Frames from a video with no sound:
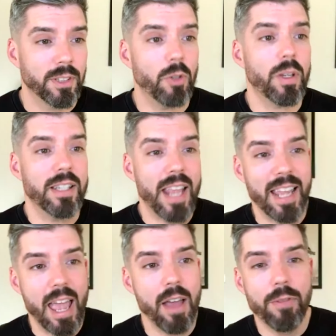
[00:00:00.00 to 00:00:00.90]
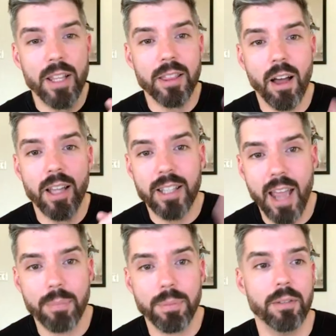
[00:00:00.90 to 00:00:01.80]
You can take every thought
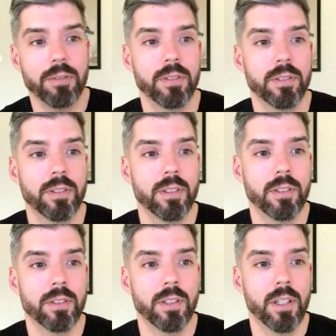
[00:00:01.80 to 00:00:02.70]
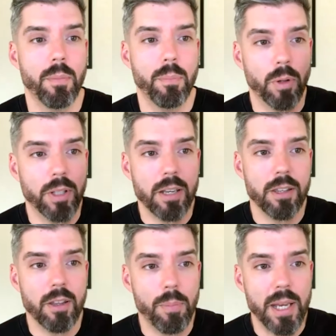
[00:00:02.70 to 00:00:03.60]
captive and pull it into
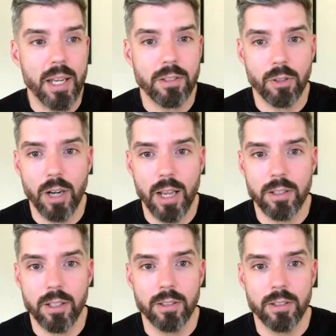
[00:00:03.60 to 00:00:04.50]
the obedience of Christ.